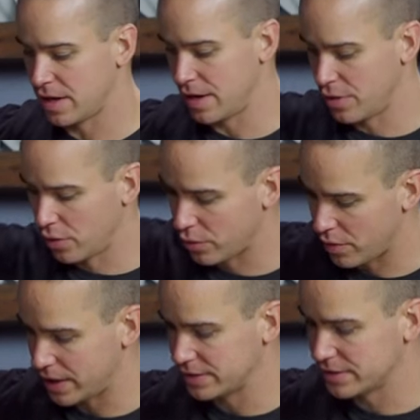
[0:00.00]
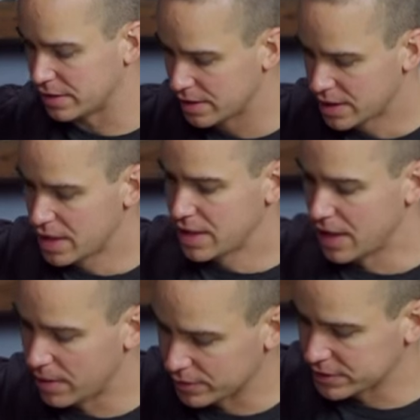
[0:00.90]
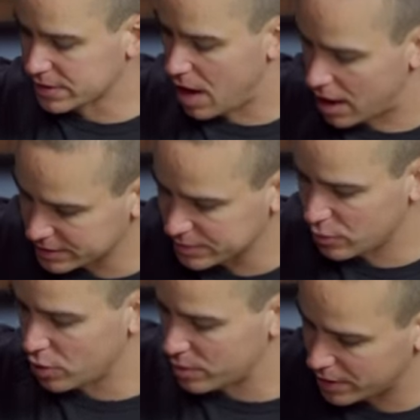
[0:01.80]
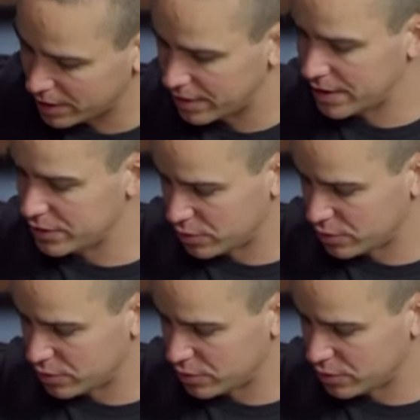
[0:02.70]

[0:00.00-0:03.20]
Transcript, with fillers: I know the reds and yellows cost more, but then